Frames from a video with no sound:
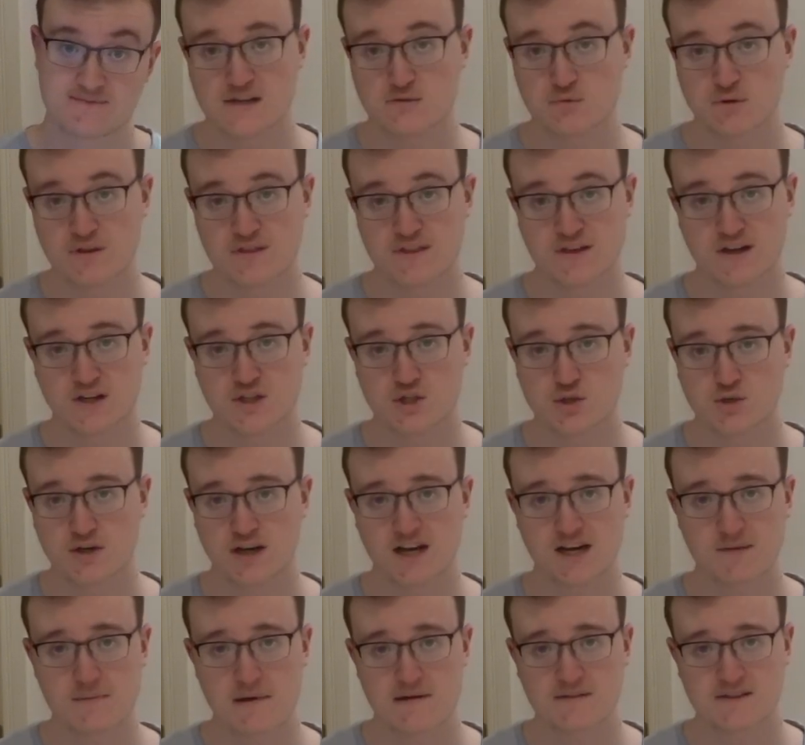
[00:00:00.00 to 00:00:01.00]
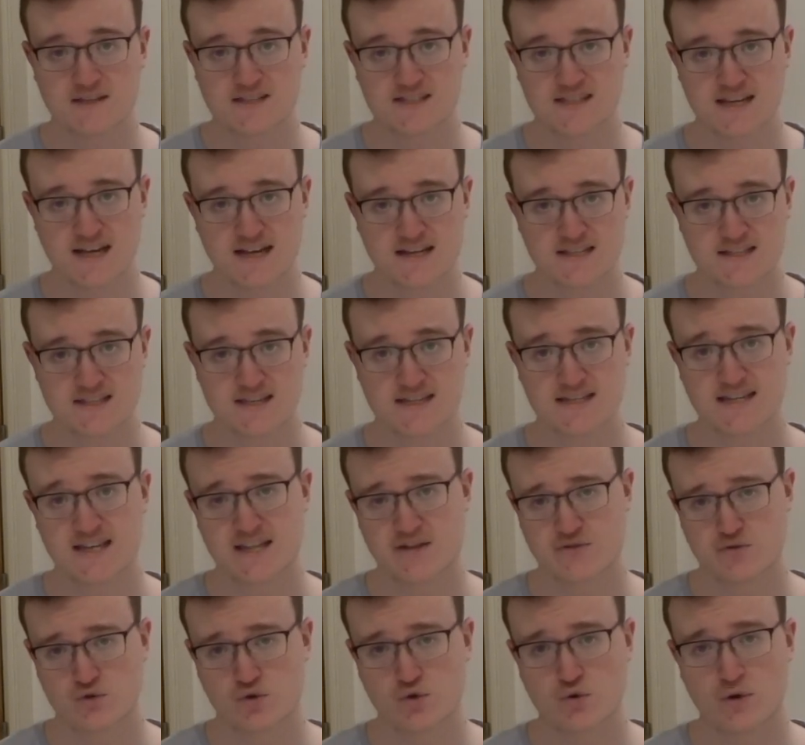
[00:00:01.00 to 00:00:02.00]
The one thing I do like about these sets is that
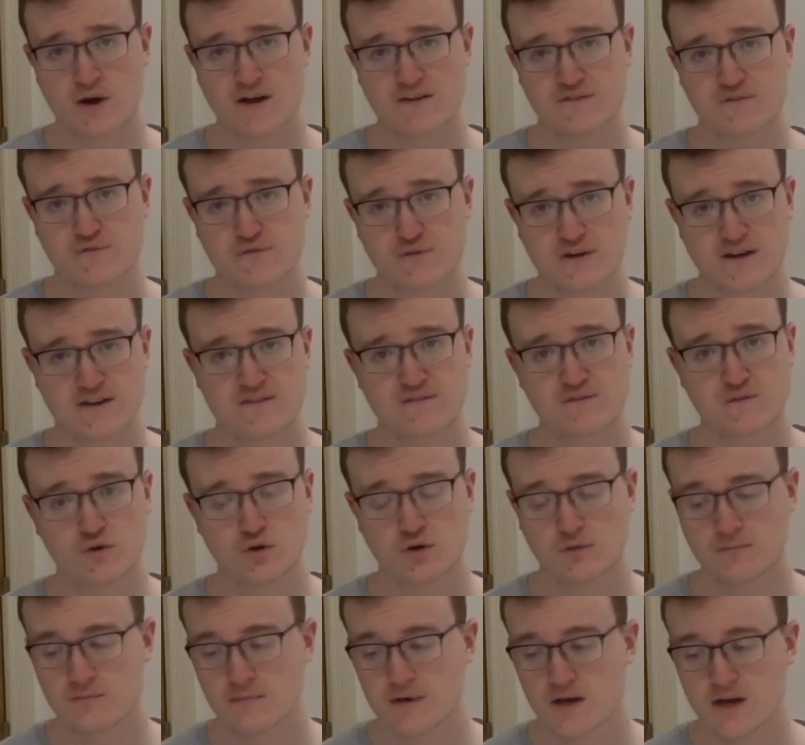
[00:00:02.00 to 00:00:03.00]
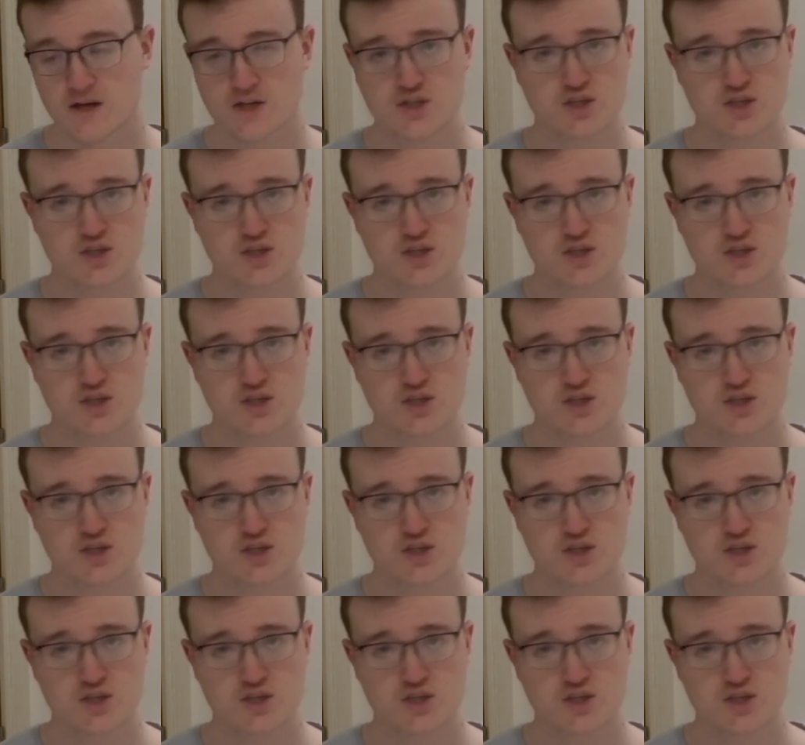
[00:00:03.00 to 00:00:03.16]
they're all quite free form,